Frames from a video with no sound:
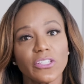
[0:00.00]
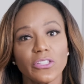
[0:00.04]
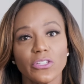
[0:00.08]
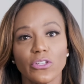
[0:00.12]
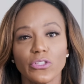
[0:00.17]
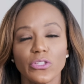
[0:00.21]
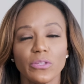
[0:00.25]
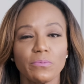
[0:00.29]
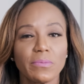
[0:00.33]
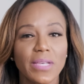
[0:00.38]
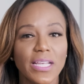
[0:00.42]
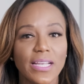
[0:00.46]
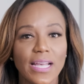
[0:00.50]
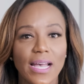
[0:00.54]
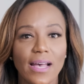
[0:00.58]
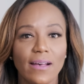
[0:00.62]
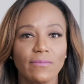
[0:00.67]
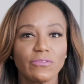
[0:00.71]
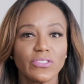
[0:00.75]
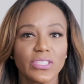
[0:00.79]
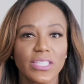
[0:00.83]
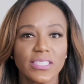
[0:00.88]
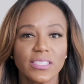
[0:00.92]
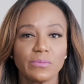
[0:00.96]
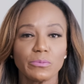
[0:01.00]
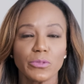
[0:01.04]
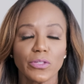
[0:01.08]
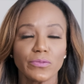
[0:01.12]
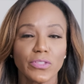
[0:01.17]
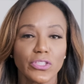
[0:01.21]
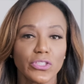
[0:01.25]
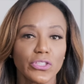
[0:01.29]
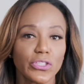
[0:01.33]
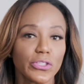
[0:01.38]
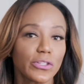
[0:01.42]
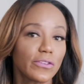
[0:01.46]
You may have just
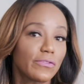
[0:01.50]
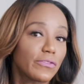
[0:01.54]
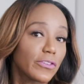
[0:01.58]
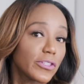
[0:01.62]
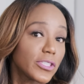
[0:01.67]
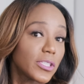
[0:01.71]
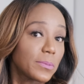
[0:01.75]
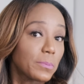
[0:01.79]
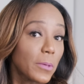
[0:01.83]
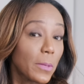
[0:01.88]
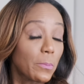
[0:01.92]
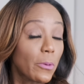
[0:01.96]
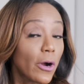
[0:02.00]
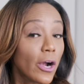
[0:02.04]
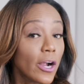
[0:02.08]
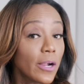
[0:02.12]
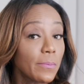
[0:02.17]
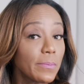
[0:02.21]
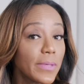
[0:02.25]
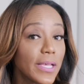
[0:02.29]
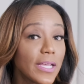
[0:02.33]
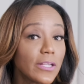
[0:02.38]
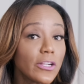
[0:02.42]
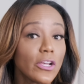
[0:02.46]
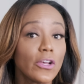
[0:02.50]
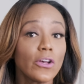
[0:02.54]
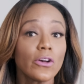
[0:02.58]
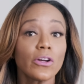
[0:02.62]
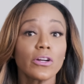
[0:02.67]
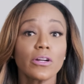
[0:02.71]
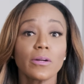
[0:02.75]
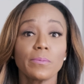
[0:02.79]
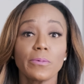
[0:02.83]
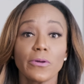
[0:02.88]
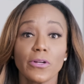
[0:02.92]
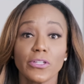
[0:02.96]
moved into your first apartment
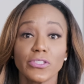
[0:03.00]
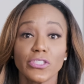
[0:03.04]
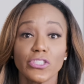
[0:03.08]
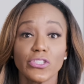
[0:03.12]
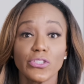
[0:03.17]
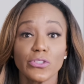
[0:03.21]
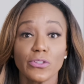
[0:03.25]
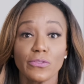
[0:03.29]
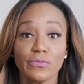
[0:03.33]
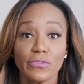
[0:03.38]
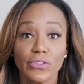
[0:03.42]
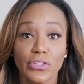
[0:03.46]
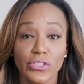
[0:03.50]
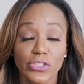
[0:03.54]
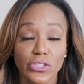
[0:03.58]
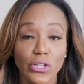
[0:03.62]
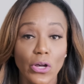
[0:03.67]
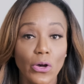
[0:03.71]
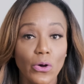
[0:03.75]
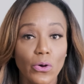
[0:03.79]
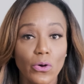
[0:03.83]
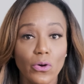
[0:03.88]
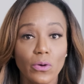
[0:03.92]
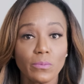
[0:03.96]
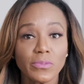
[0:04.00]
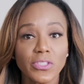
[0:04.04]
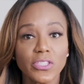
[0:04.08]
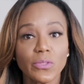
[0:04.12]
or purchased your first home.